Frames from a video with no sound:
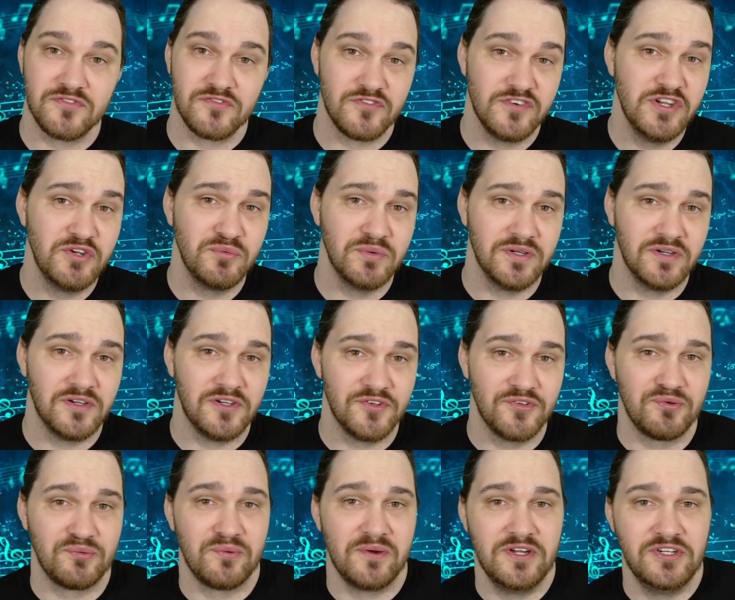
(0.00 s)
frequent
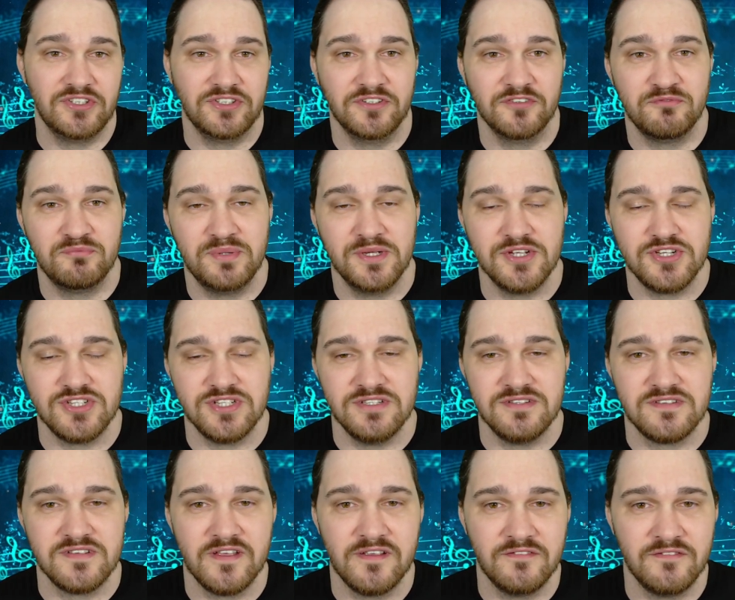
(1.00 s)
alteration of pitch in,
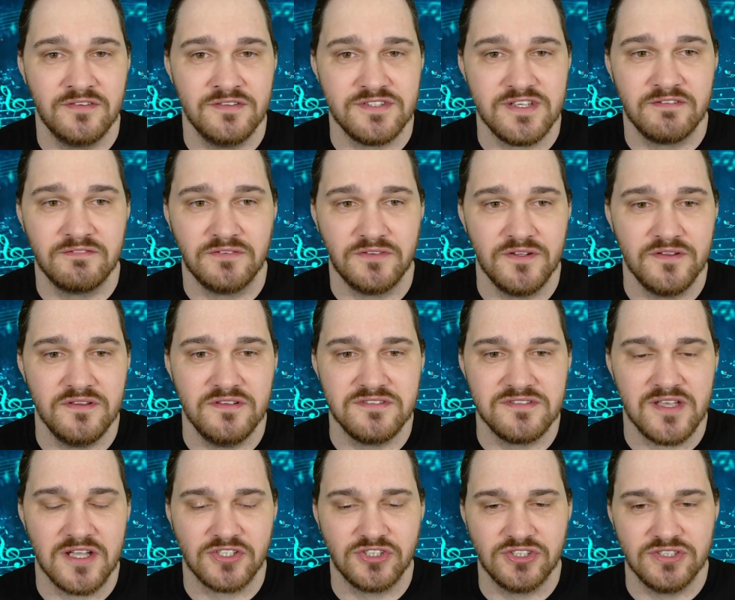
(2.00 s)
in several of these
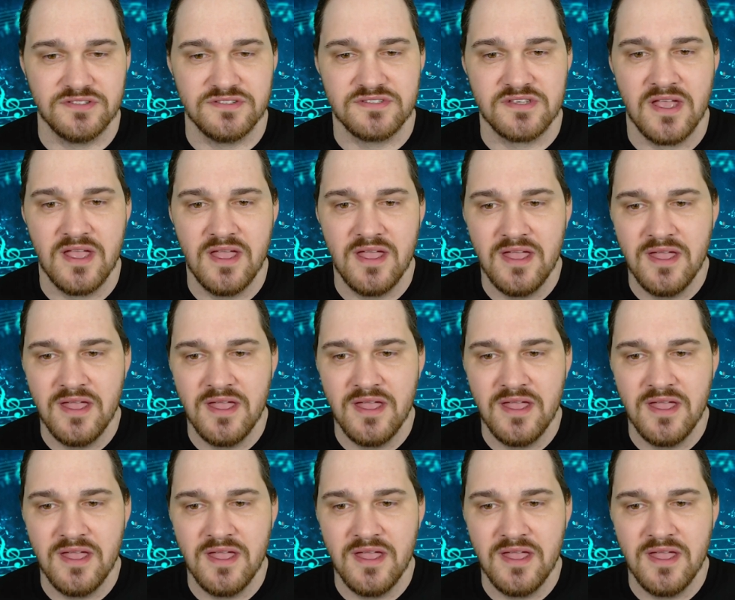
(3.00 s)
sections